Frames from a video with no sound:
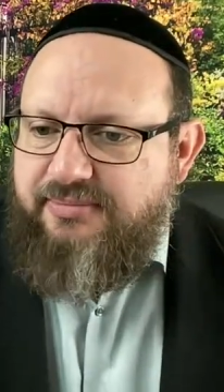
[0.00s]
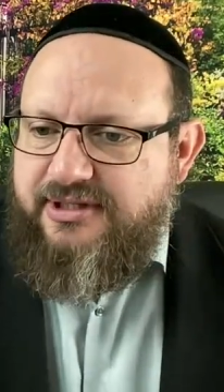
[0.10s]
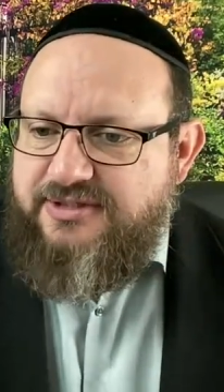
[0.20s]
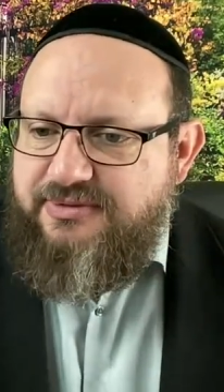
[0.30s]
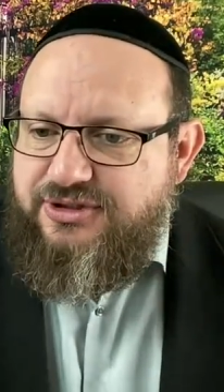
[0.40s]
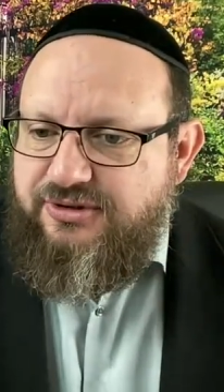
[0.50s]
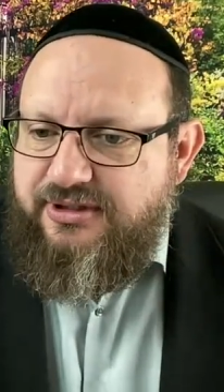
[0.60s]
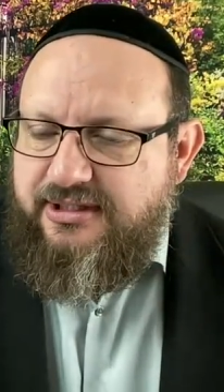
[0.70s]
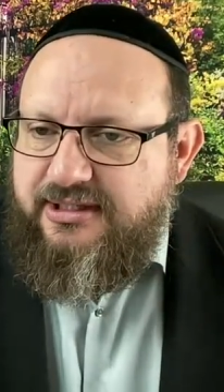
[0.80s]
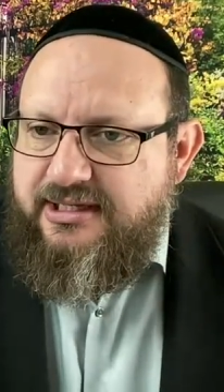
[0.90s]
Please be sure
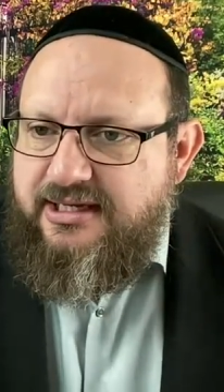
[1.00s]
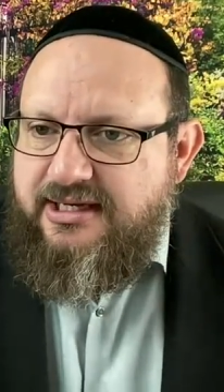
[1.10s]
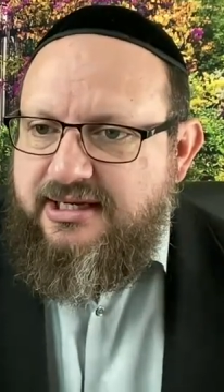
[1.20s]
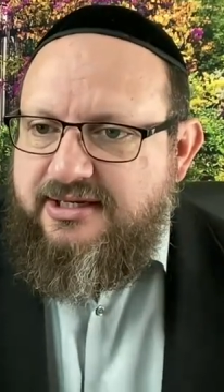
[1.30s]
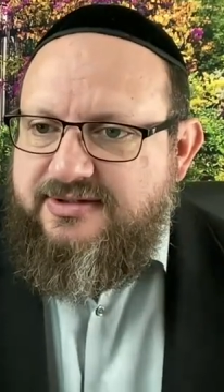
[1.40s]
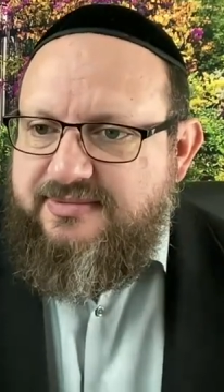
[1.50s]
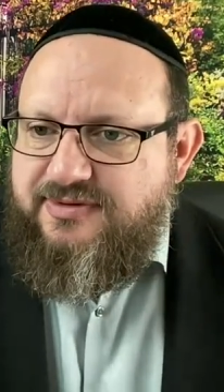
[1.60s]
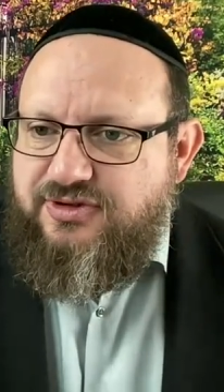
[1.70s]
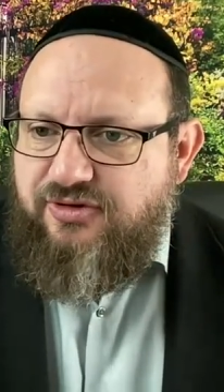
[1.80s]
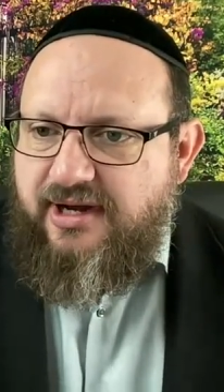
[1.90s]
and
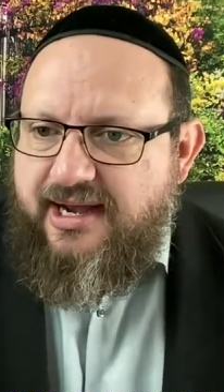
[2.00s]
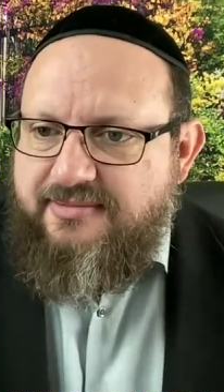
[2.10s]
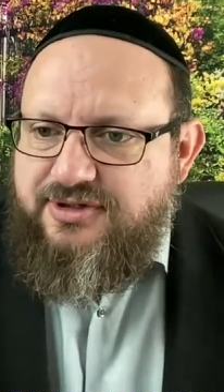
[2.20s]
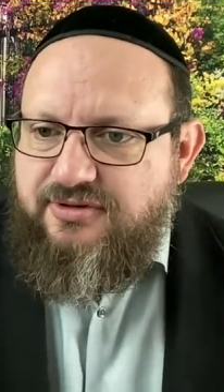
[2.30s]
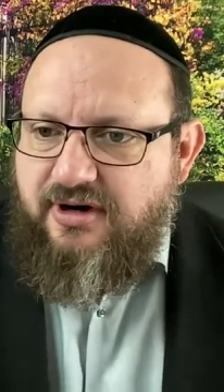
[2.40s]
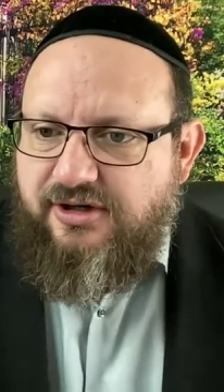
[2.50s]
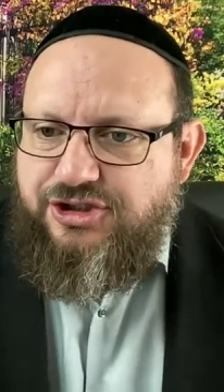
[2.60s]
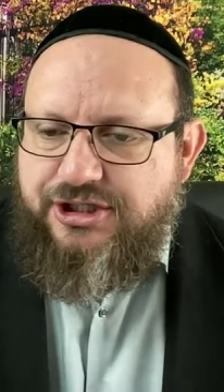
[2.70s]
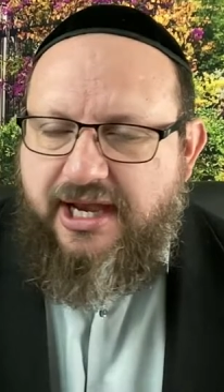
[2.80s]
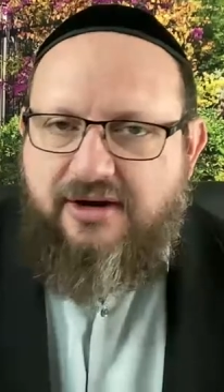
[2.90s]
subscribe to our
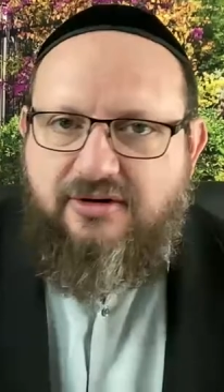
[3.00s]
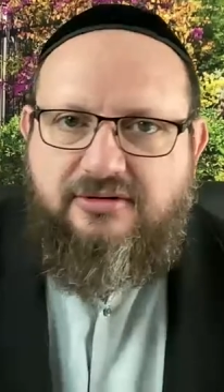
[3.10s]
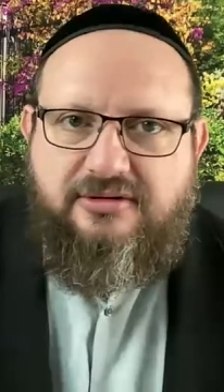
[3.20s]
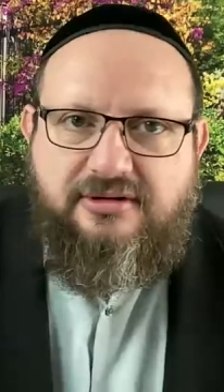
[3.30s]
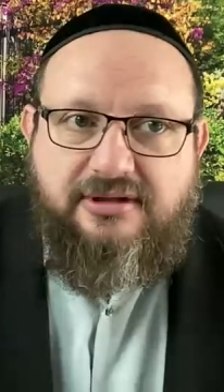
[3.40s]
channel,